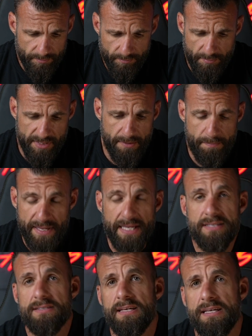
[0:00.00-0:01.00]
But the
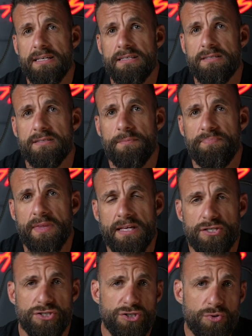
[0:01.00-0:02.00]
biggest thing is,
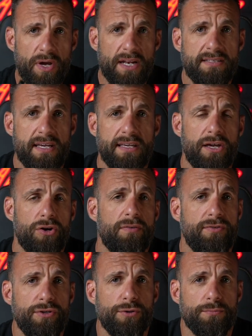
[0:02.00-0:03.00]
is you got to take care of
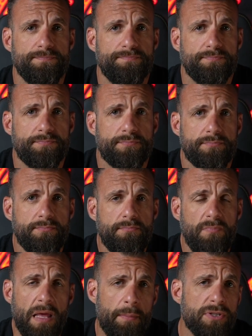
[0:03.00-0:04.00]
you.
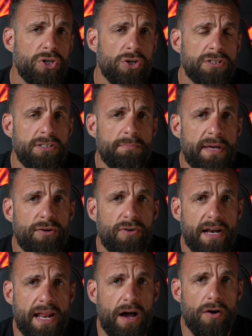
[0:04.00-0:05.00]
I'm going to talk to the men
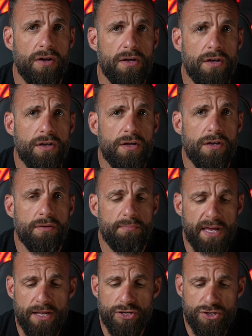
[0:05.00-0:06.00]
right now.
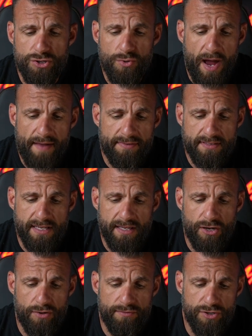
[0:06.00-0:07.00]
Men, you have to take
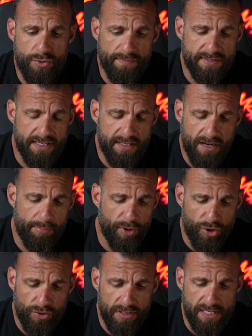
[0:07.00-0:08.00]
care of you. You have to get up
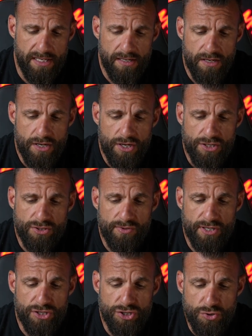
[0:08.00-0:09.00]
early so
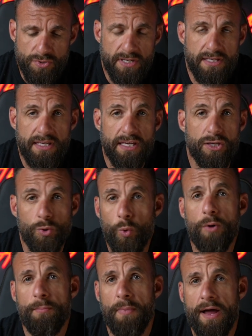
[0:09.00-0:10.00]
that you can get
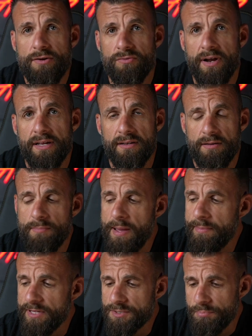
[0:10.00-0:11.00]
your mind right. And
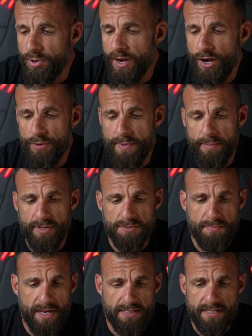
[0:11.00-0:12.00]
maybe it's prayer, maybe it's
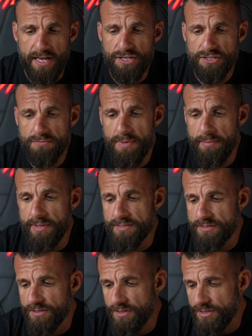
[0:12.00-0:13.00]
meditation, maybe it's
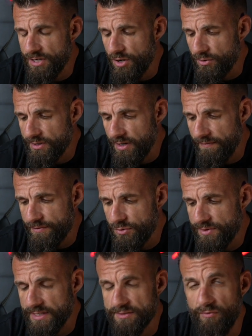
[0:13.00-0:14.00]
a, you know a few
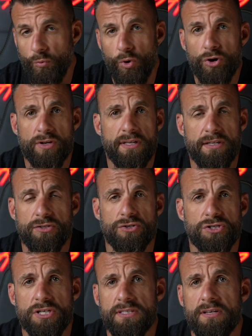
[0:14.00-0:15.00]
things of work, getting your
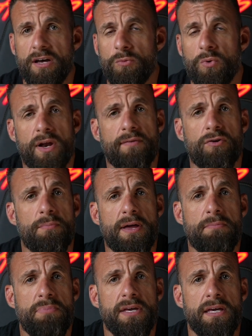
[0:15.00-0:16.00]
shit done, whatever it may
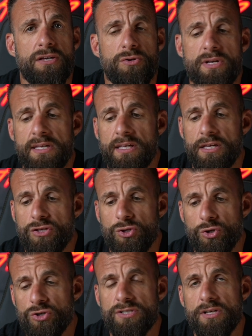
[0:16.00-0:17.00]
be. You need to get
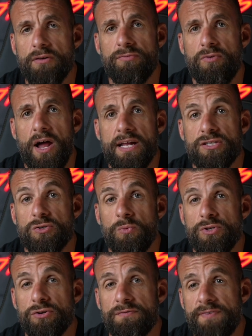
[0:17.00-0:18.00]
yourself right so
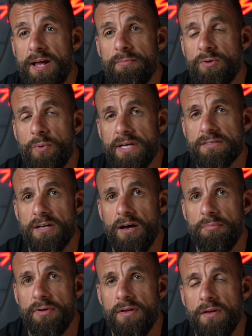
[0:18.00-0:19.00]
when your family wakes
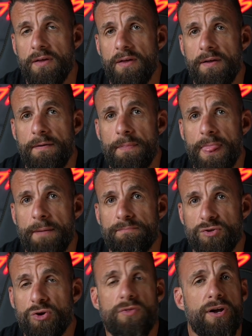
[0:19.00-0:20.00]
up,
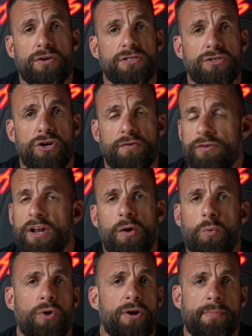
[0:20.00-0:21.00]
you're there to serve. You're not
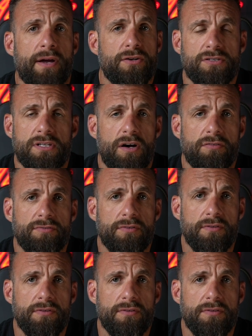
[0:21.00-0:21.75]
worried about yourself.